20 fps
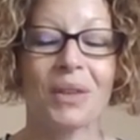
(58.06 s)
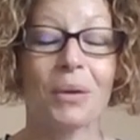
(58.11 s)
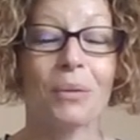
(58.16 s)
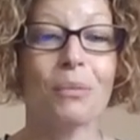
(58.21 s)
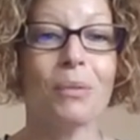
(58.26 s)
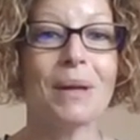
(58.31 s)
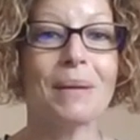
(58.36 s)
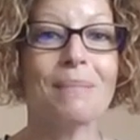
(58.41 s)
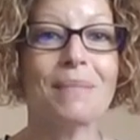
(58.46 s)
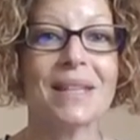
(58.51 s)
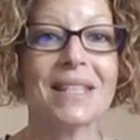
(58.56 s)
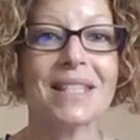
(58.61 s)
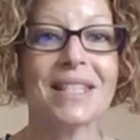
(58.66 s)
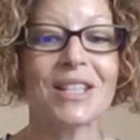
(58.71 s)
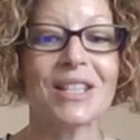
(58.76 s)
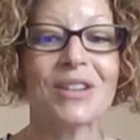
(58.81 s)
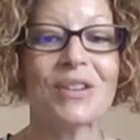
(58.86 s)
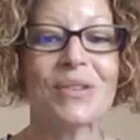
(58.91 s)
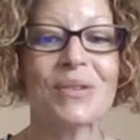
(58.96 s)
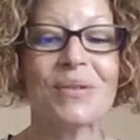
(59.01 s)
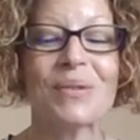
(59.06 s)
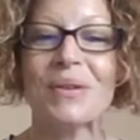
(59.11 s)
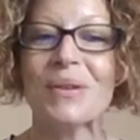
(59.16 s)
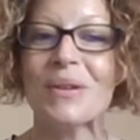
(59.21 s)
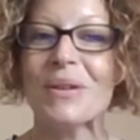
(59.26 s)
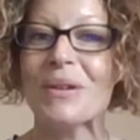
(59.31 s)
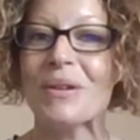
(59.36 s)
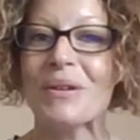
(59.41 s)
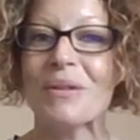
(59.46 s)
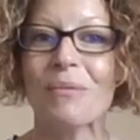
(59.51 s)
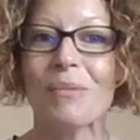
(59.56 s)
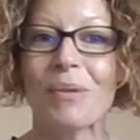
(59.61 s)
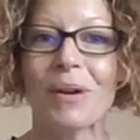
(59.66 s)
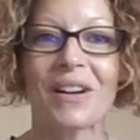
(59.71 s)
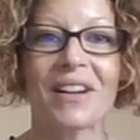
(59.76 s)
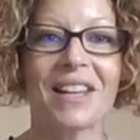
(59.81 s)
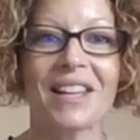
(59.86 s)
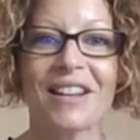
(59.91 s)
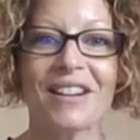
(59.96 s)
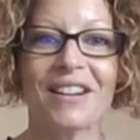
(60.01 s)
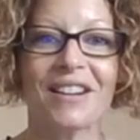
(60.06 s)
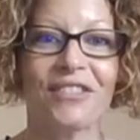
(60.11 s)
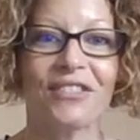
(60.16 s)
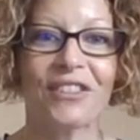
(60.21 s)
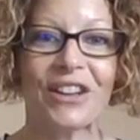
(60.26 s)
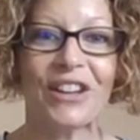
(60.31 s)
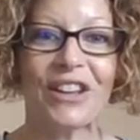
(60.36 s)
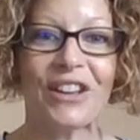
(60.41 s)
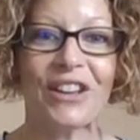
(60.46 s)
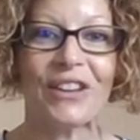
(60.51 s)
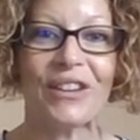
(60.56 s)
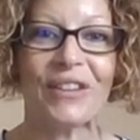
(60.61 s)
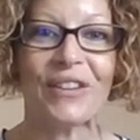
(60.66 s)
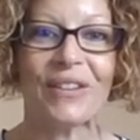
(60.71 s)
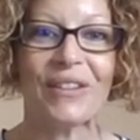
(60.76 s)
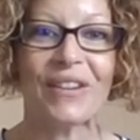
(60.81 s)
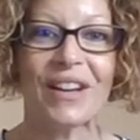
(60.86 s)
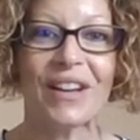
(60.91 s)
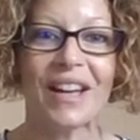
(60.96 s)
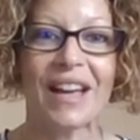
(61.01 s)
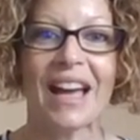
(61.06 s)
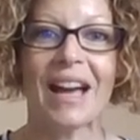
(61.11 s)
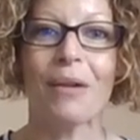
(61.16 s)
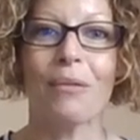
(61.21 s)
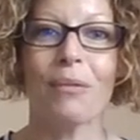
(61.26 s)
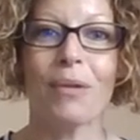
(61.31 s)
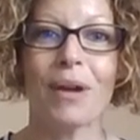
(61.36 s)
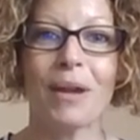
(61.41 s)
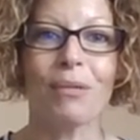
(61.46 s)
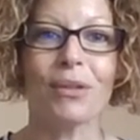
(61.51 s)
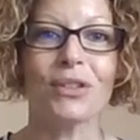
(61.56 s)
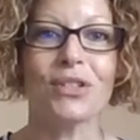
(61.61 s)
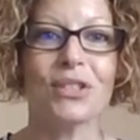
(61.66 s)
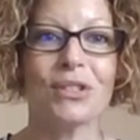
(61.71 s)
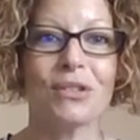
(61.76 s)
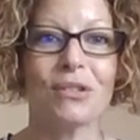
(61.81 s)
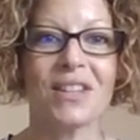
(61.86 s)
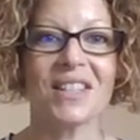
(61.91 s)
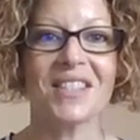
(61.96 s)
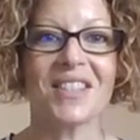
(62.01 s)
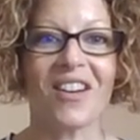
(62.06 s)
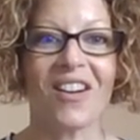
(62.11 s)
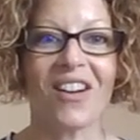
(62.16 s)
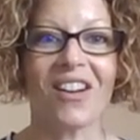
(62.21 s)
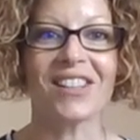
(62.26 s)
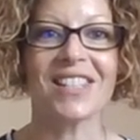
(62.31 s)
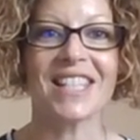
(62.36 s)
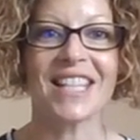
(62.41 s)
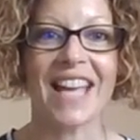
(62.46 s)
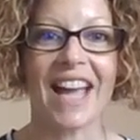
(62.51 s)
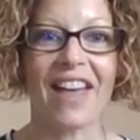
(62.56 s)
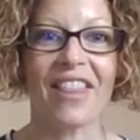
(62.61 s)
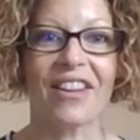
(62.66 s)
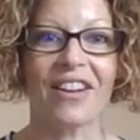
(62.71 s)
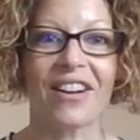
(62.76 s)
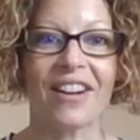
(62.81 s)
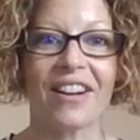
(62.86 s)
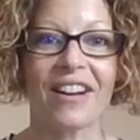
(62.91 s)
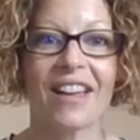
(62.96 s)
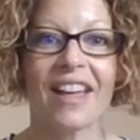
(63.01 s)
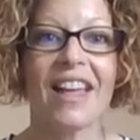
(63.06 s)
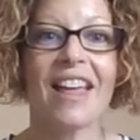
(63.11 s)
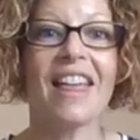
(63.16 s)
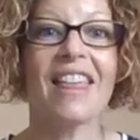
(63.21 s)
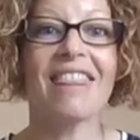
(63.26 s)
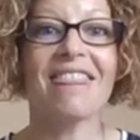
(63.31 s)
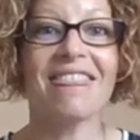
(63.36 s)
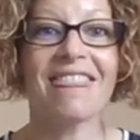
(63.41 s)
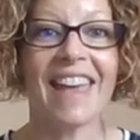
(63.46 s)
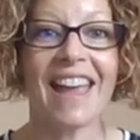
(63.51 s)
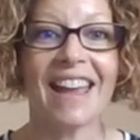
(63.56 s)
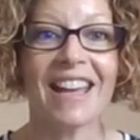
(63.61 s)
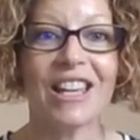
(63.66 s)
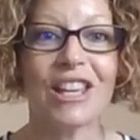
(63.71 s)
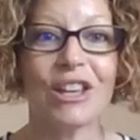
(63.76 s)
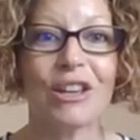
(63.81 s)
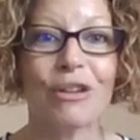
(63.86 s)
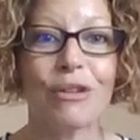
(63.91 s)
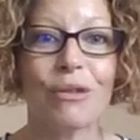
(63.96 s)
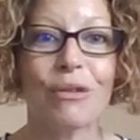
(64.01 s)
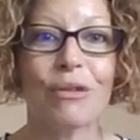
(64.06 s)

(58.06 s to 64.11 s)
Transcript: We miss you, we're here for you, and we will do this all together. Thank you